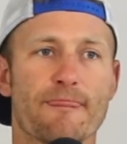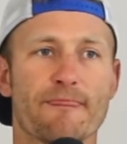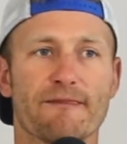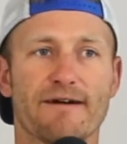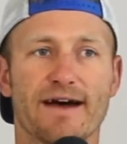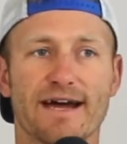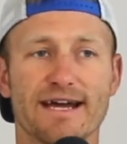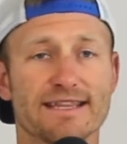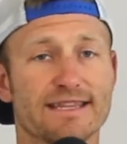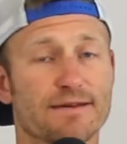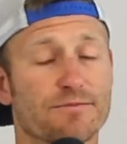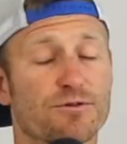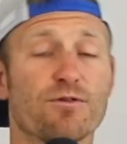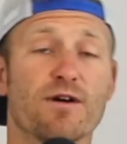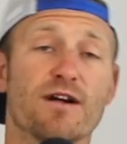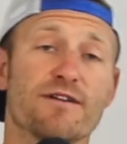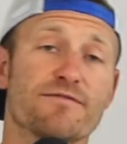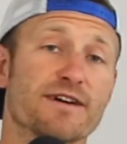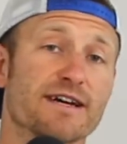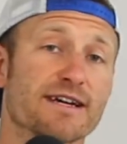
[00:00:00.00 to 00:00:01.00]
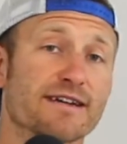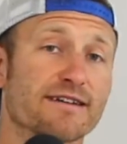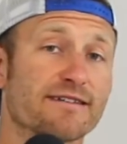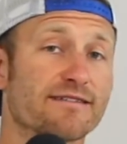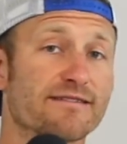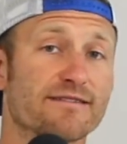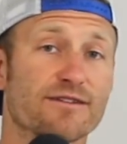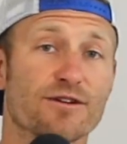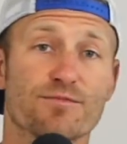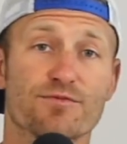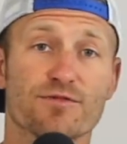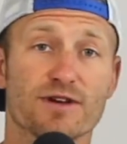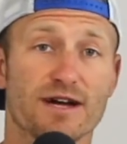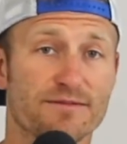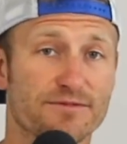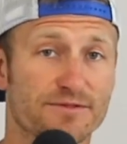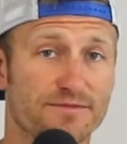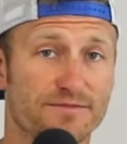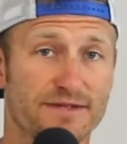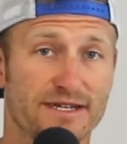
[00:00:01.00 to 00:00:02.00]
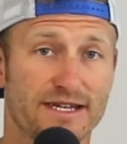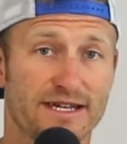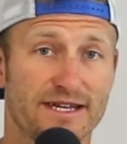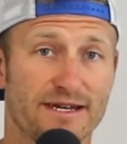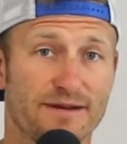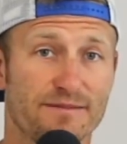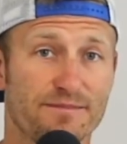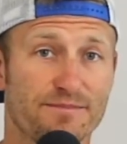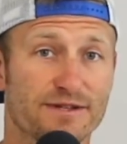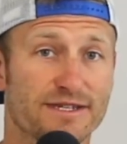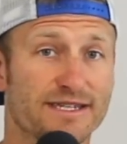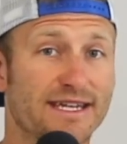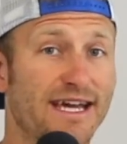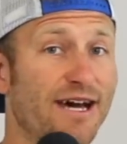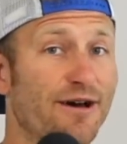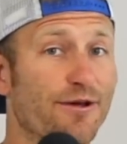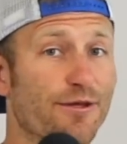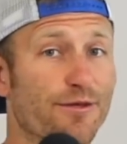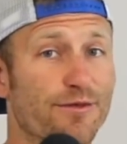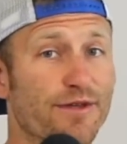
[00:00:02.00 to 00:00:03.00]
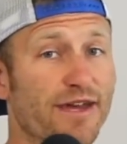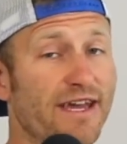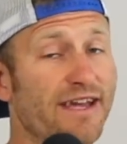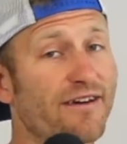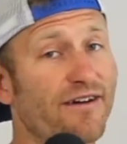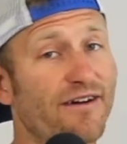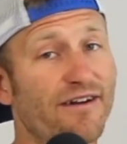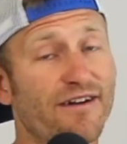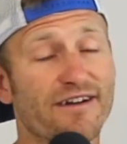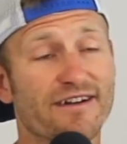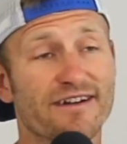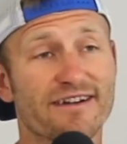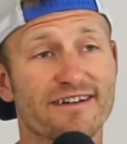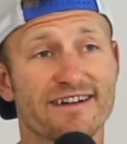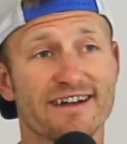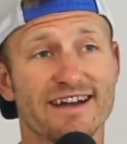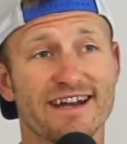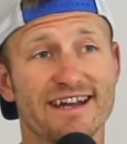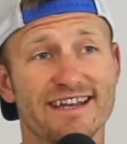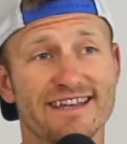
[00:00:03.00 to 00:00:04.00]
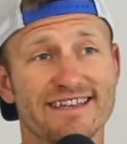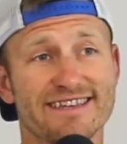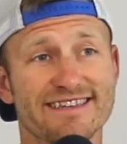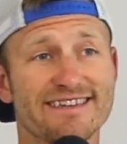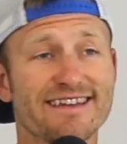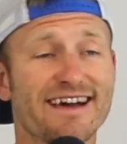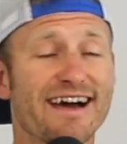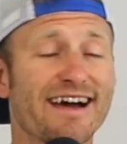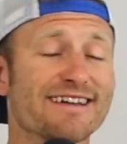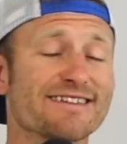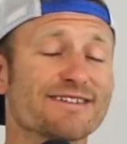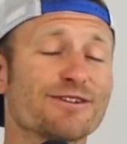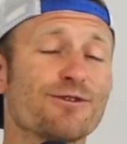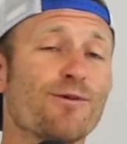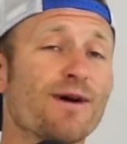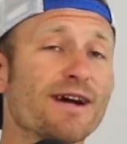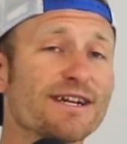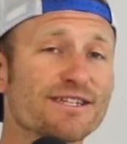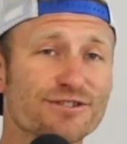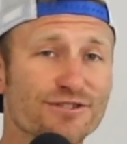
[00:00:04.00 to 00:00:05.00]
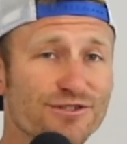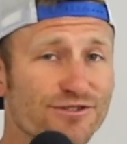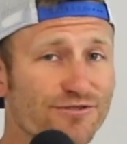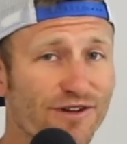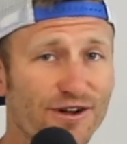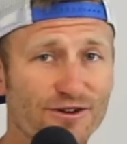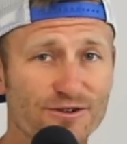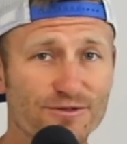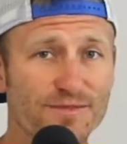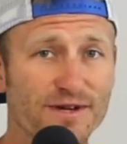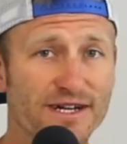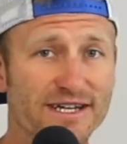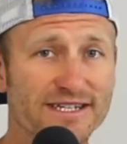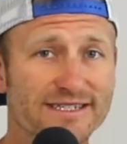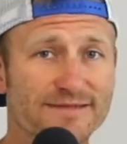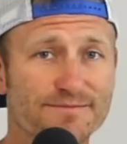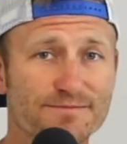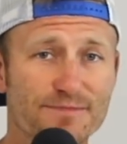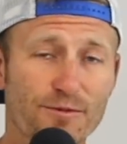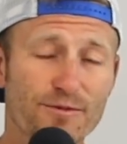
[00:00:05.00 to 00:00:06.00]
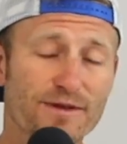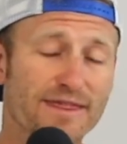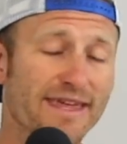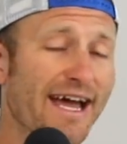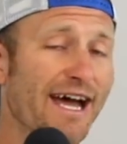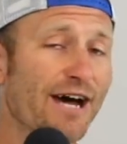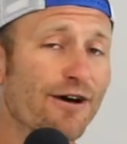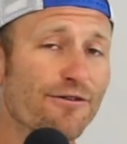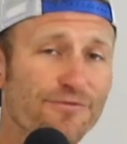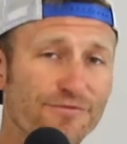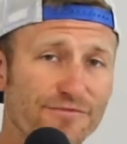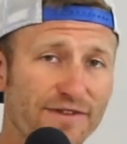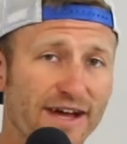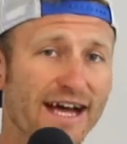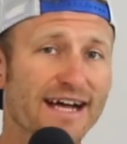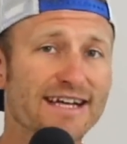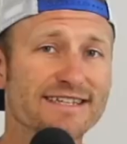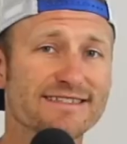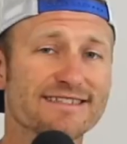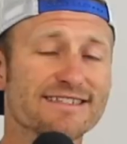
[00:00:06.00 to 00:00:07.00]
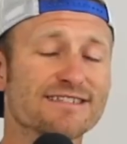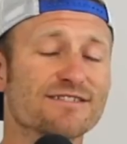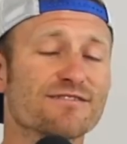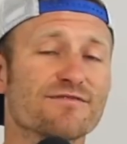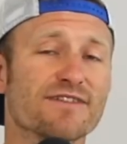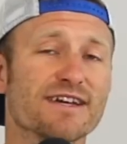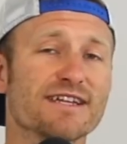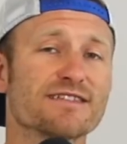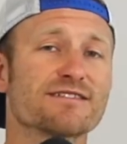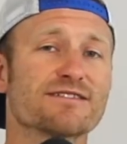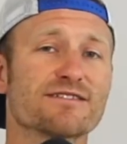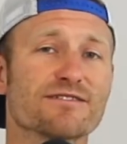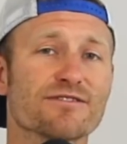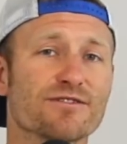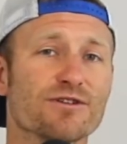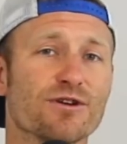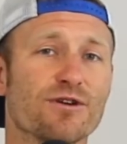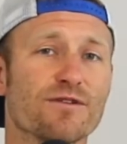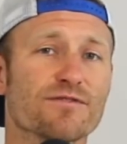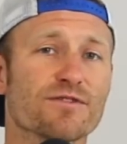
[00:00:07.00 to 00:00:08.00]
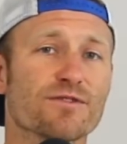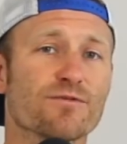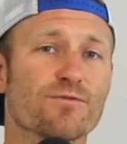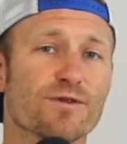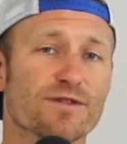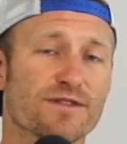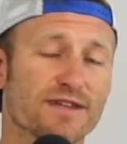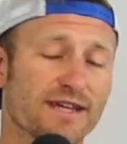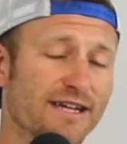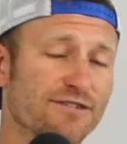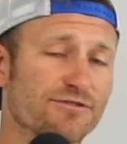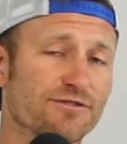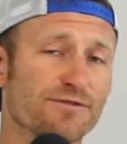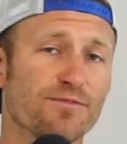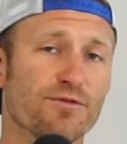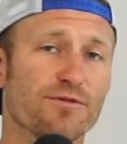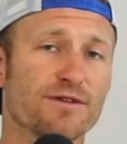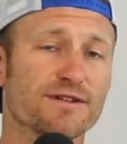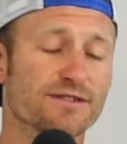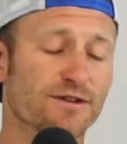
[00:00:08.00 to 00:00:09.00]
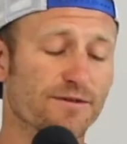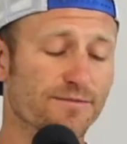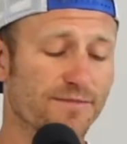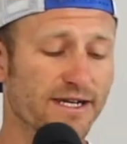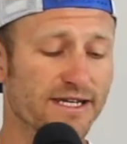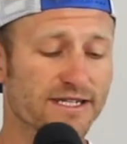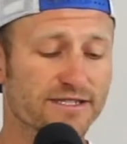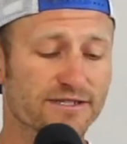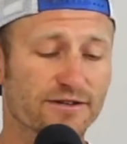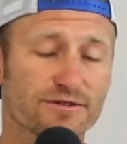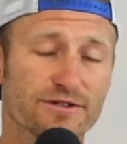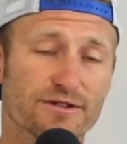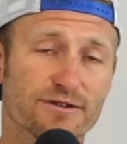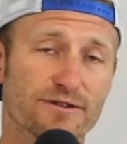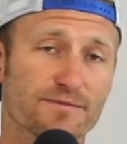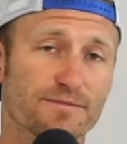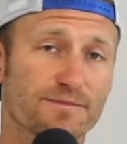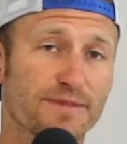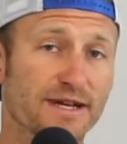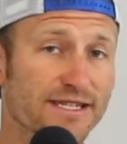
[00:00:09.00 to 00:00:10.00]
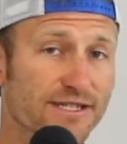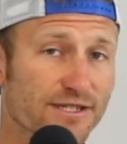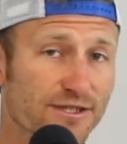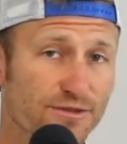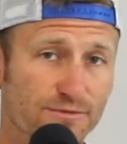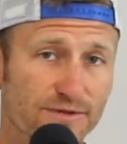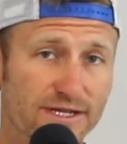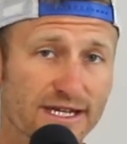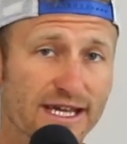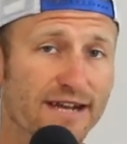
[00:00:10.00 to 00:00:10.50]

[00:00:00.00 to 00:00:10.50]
I had them qualifying no problem. But now they are not quite struggle bus, but with how fast these events turn over, where the entry points are based on your best 3